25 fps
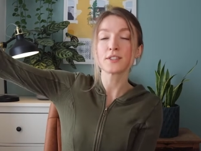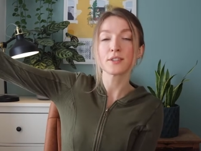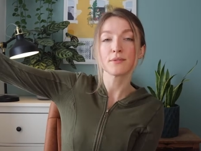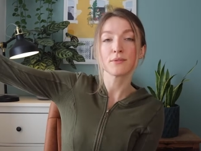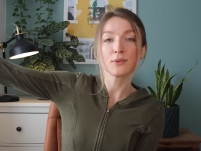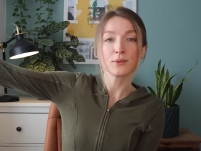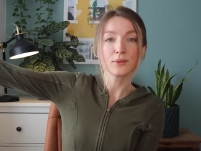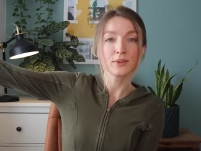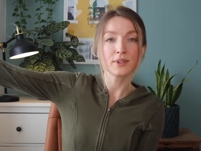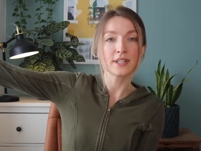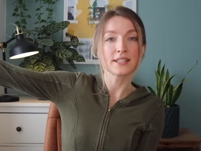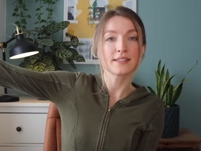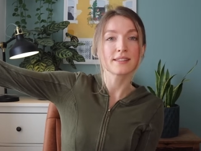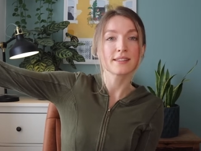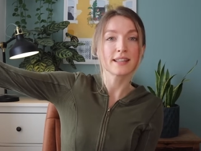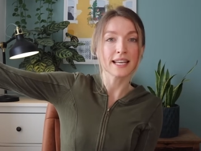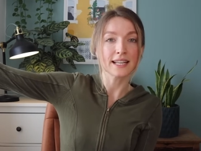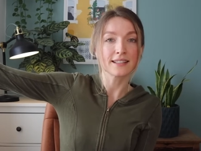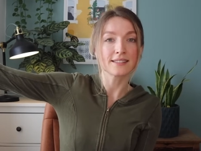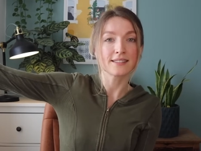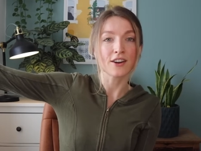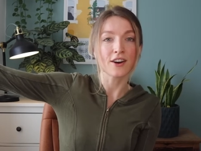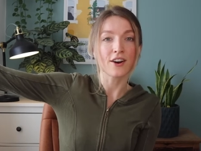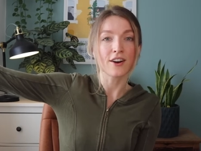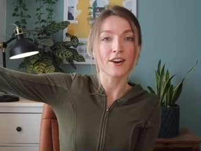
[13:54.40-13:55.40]
of all these
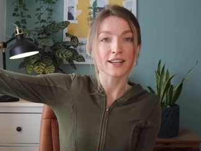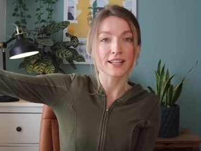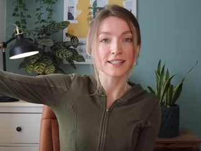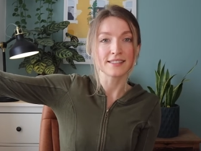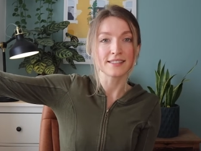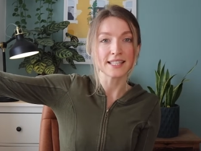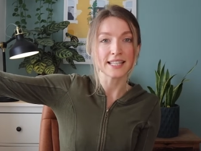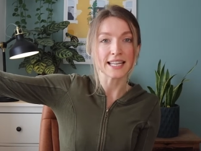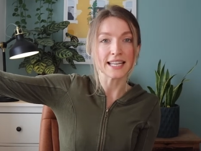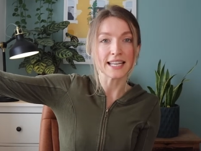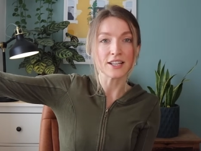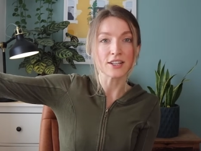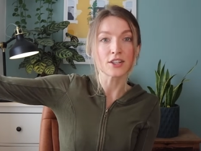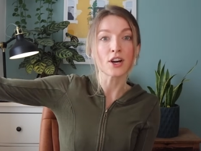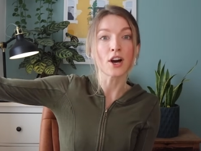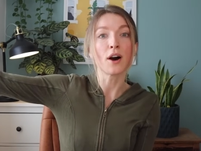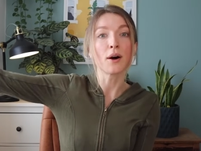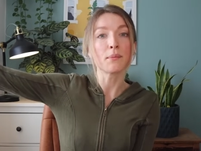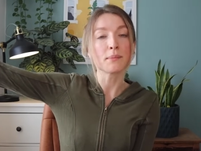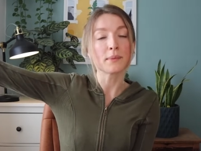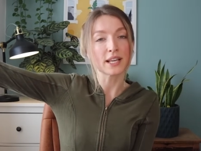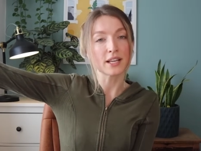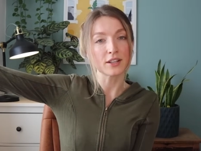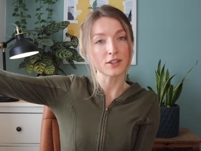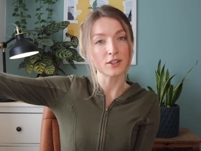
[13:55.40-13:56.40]
things that I see
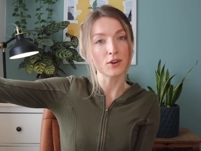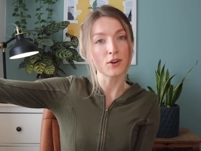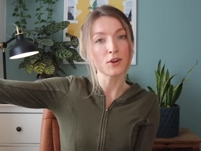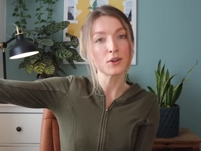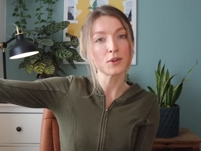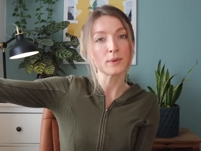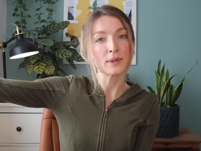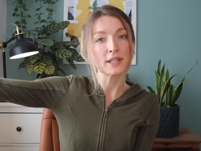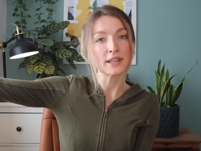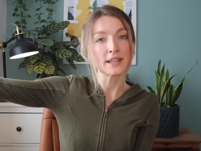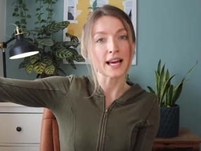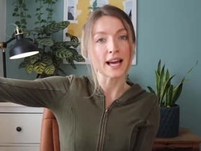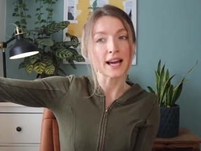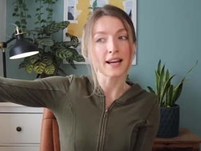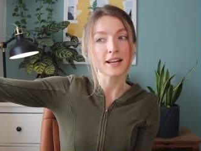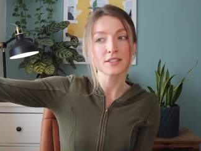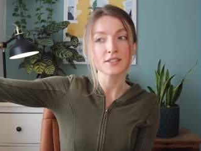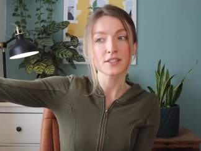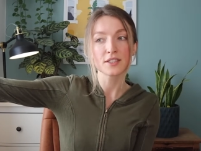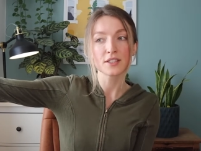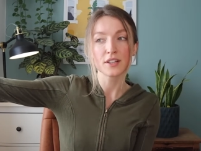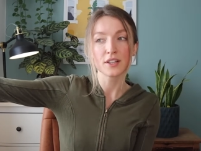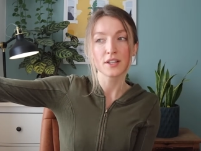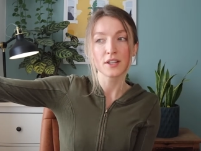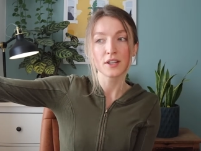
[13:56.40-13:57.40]
coming along with
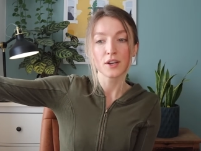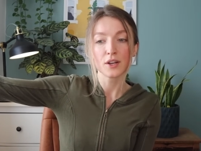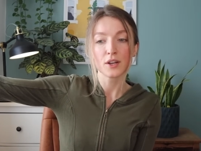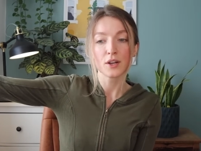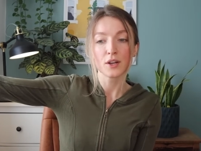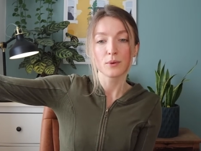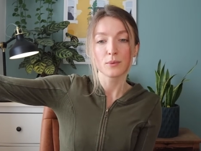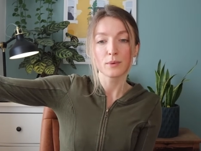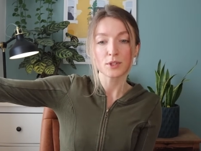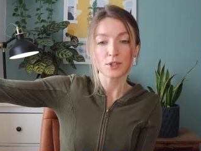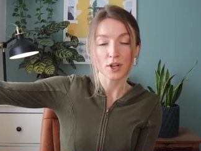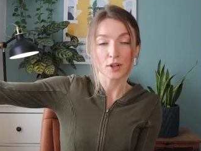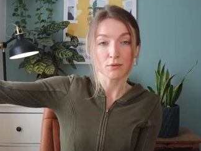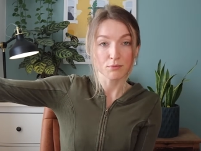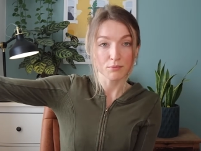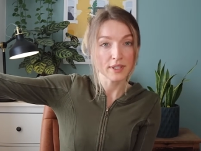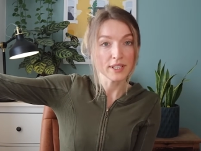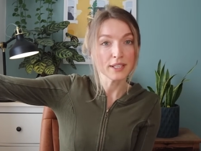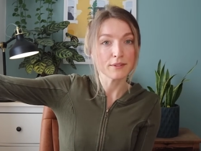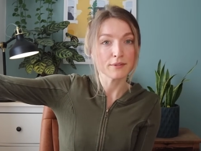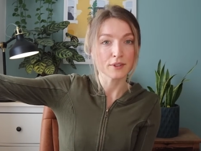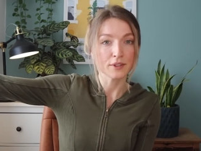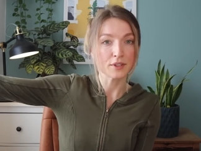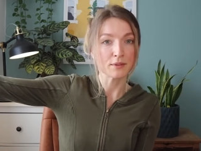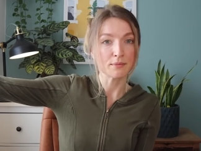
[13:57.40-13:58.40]
that, which I
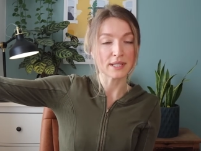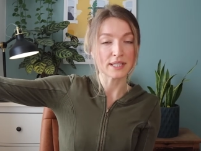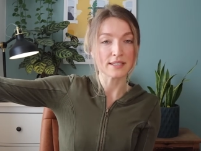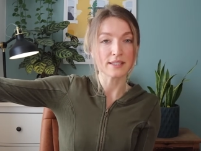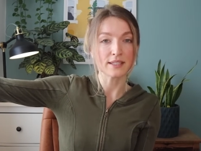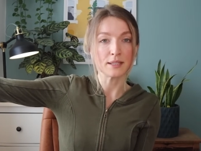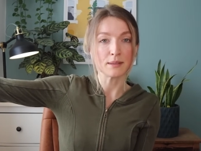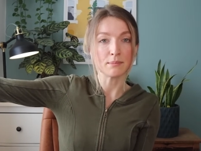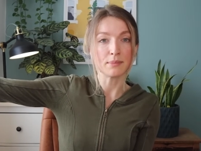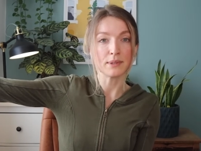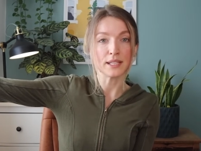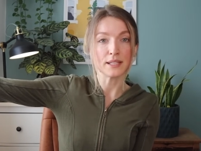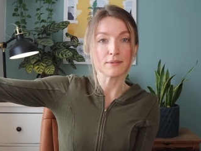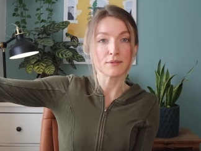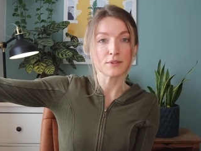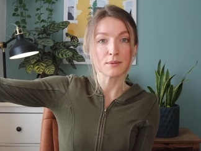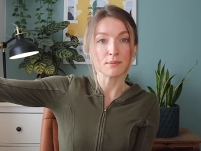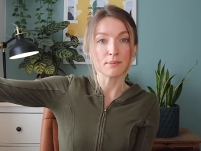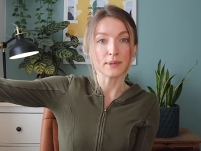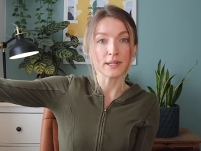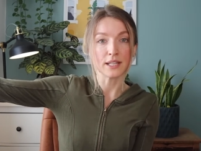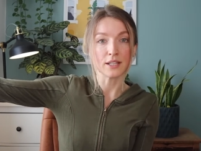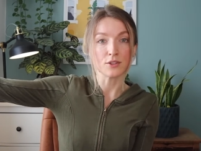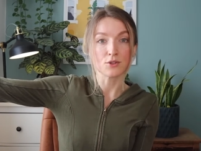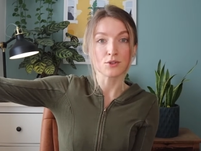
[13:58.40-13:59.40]
really fundamentally believe to
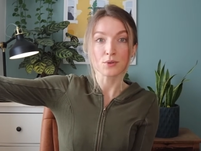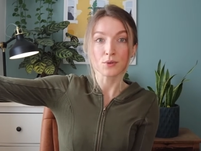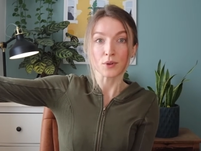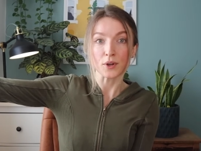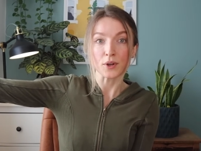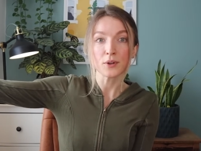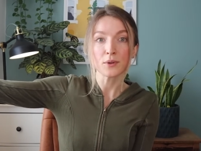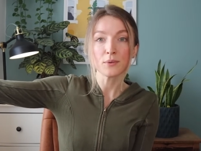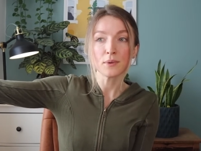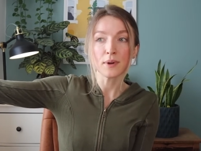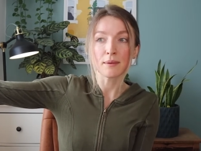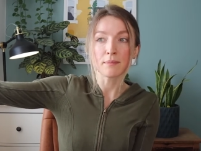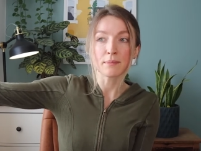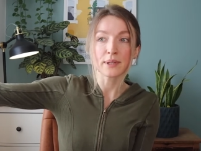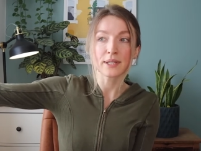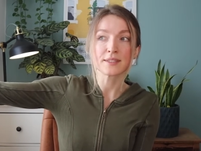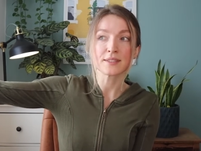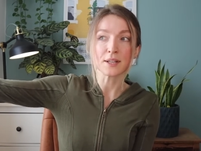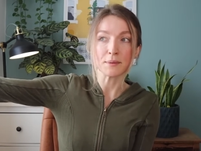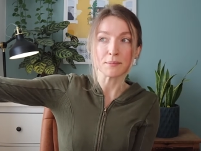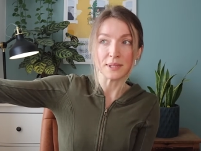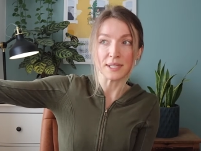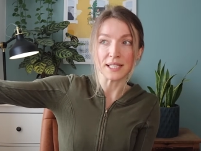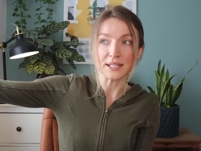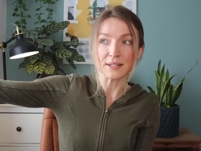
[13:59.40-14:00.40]
be true, and because
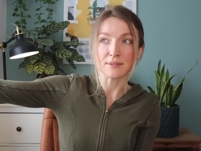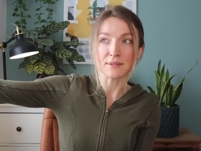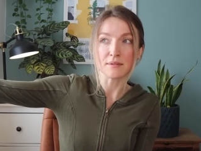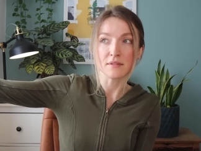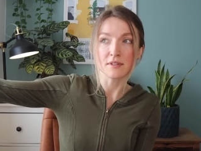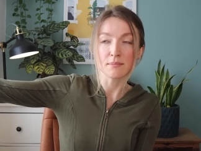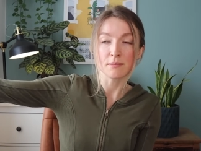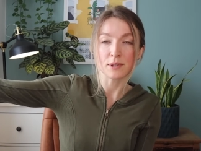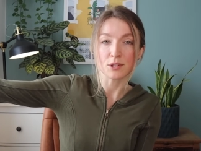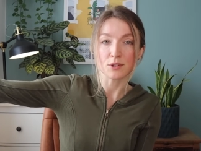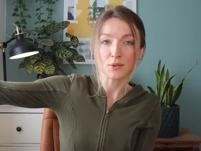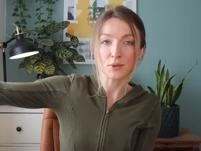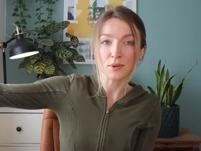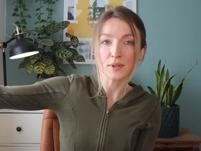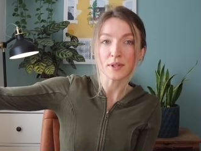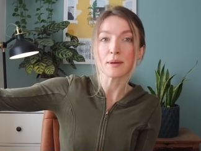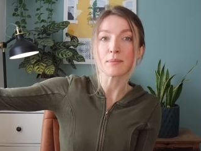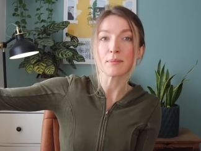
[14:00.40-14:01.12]
I believe them to be true, they